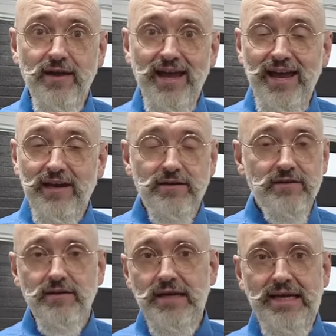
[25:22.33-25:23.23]
And
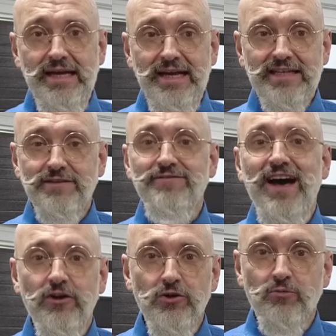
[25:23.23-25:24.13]
it's a
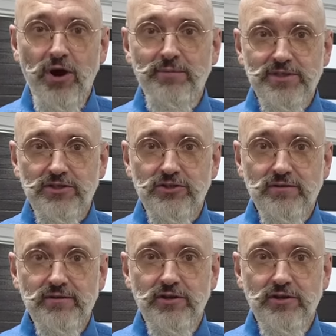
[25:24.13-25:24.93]
value proposition.